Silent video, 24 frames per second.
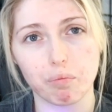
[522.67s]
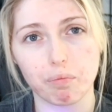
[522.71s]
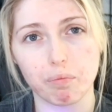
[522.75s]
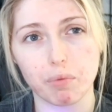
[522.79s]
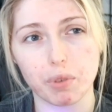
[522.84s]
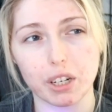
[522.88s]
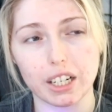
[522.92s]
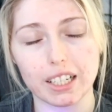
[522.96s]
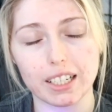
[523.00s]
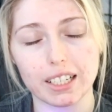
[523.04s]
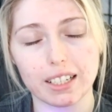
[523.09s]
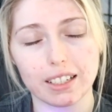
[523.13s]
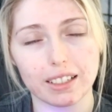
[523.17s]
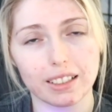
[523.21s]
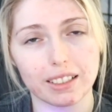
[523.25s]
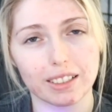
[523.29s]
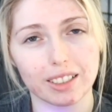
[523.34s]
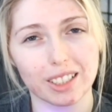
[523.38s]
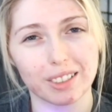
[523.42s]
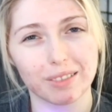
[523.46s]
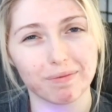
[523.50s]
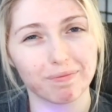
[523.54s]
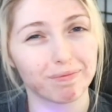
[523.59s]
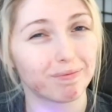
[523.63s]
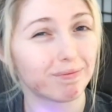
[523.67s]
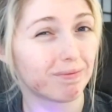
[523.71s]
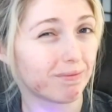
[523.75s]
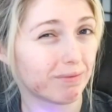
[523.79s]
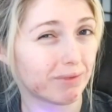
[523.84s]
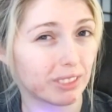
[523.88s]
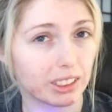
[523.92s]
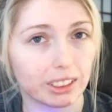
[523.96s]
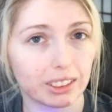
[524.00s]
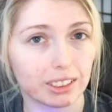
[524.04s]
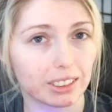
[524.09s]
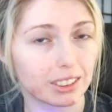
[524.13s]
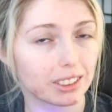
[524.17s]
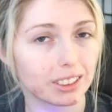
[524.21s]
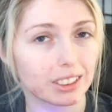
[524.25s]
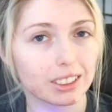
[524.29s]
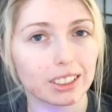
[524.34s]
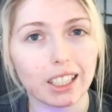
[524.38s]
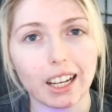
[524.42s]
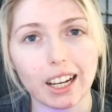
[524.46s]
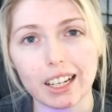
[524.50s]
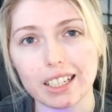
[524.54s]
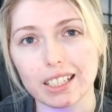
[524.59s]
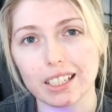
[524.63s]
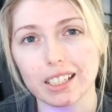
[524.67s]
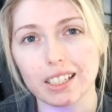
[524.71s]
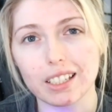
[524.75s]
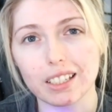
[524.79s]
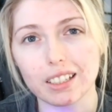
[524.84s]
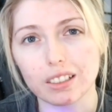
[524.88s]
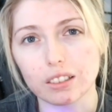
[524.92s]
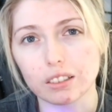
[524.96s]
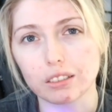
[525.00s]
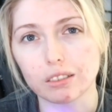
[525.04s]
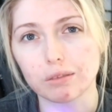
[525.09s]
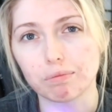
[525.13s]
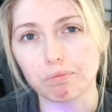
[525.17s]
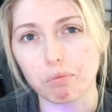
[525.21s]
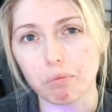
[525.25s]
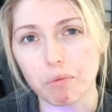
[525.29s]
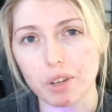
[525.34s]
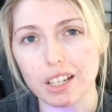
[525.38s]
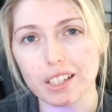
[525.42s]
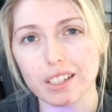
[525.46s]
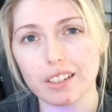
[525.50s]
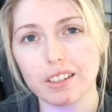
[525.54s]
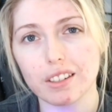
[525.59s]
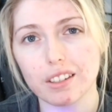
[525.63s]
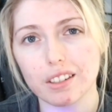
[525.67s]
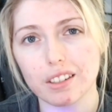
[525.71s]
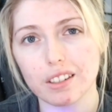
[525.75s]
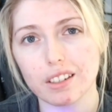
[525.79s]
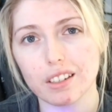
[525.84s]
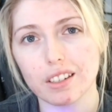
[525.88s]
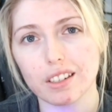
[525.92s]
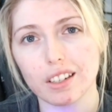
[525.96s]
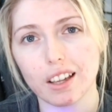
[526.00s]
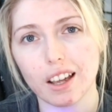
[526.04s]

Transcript: but I still miss